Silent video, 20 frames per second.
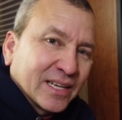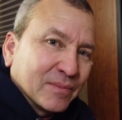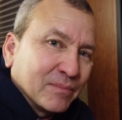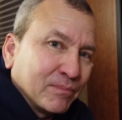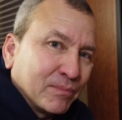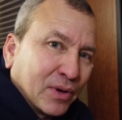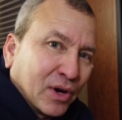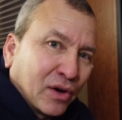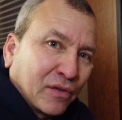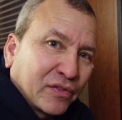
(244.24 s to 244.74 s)
uh,
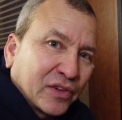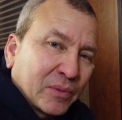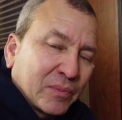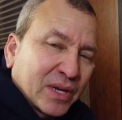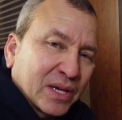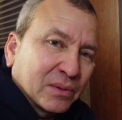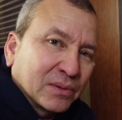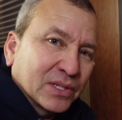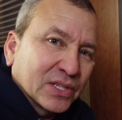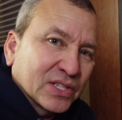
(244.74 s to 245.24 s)
hopefully
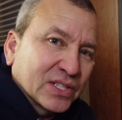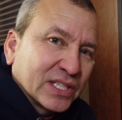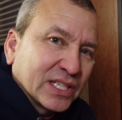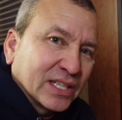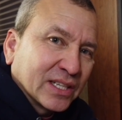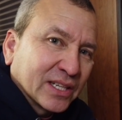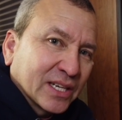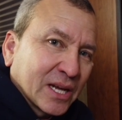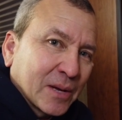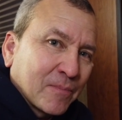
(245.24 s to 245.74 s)
be able to
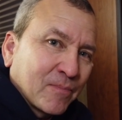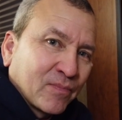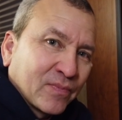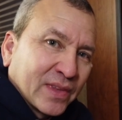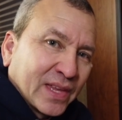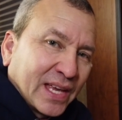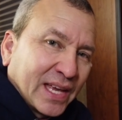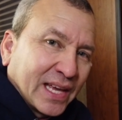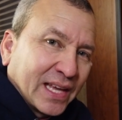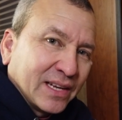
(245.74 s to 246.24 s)
seal it up
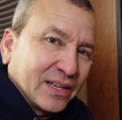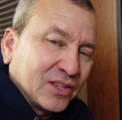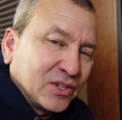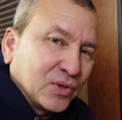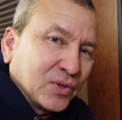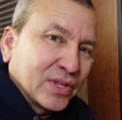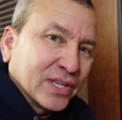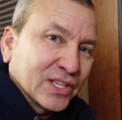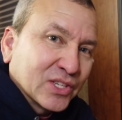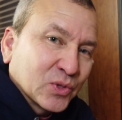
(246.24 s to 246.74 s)
and
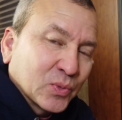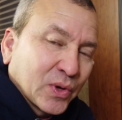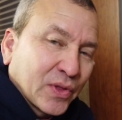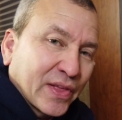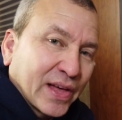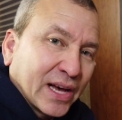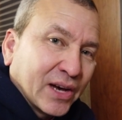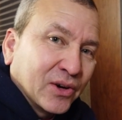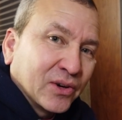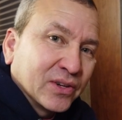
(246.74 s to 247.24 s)
do this
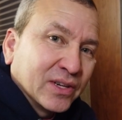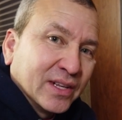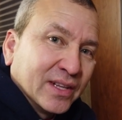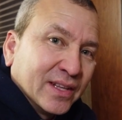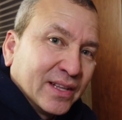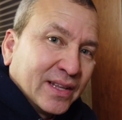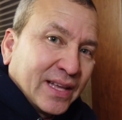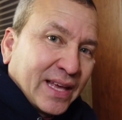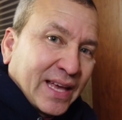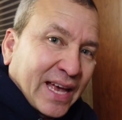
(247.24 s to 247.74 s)
without
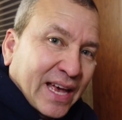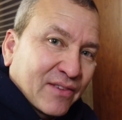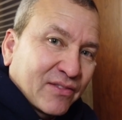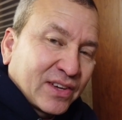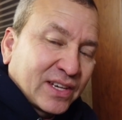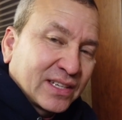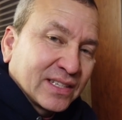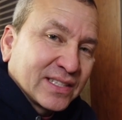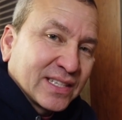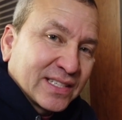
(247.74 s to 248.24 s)

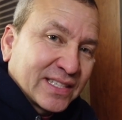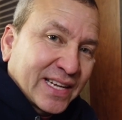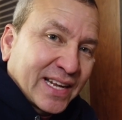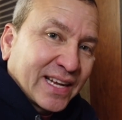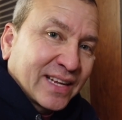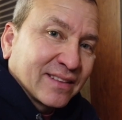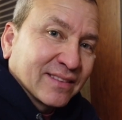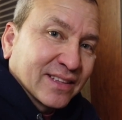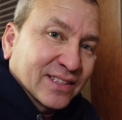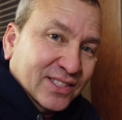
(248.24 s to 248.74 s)
having to
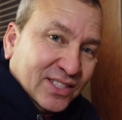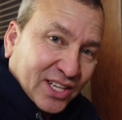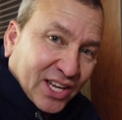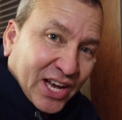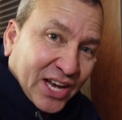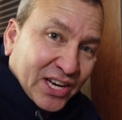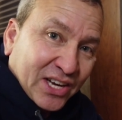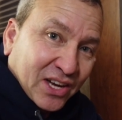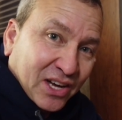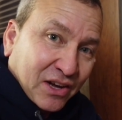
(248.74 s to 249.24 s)
take the
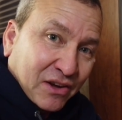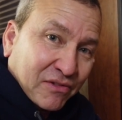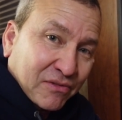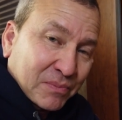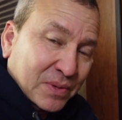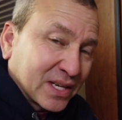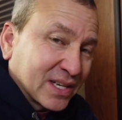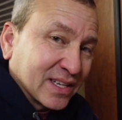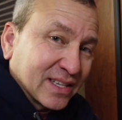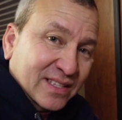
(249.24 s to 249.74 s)
slide
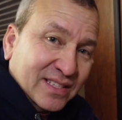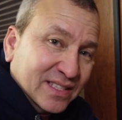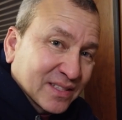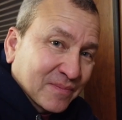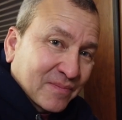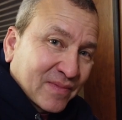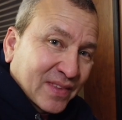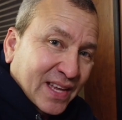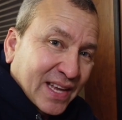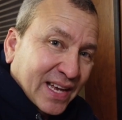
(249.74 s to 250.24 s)
off,
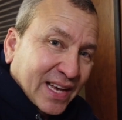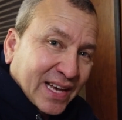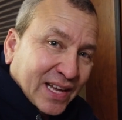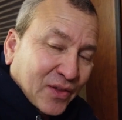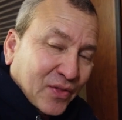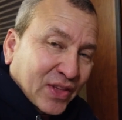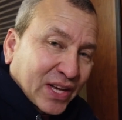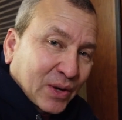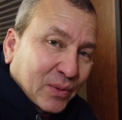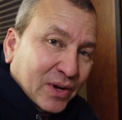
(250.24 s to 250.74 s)
because
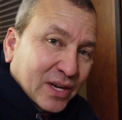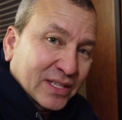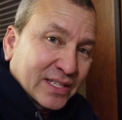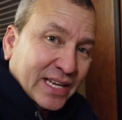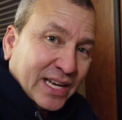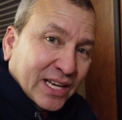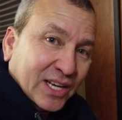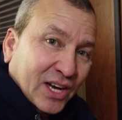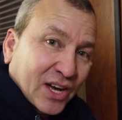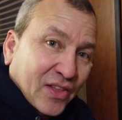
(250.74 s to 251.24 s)
I don't think I want
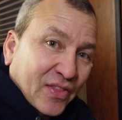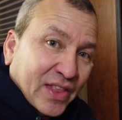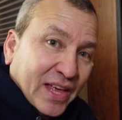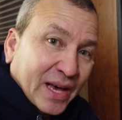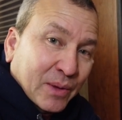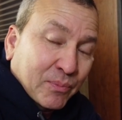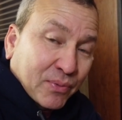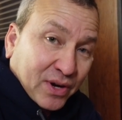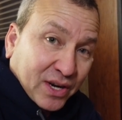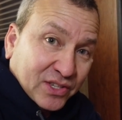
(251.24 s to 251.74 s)
to take on
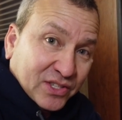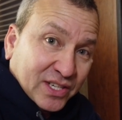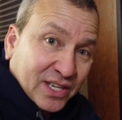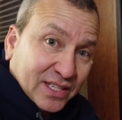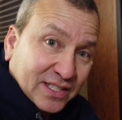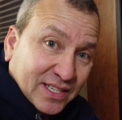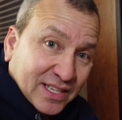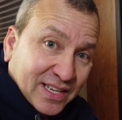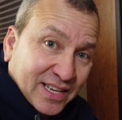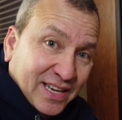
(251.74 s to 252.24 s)
that
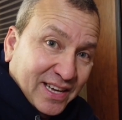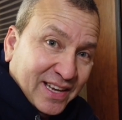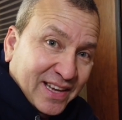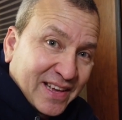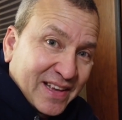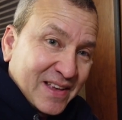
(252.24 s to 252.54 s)
project.